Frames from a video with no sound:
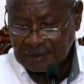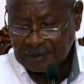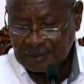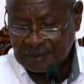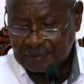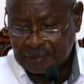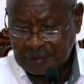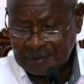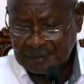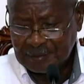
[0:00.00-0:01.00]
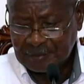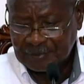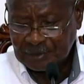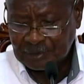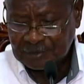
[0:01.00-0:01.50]
The problem
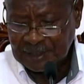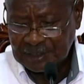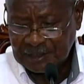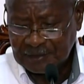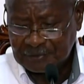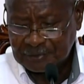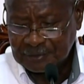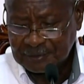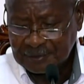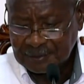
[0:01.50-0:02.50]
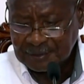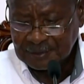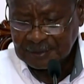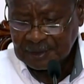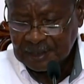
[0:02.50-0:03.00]
of, of ADF
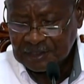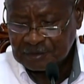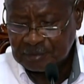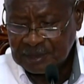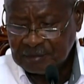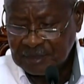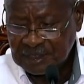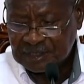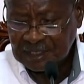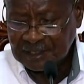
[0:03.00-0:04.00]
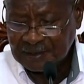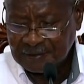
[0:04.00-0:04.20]
has been military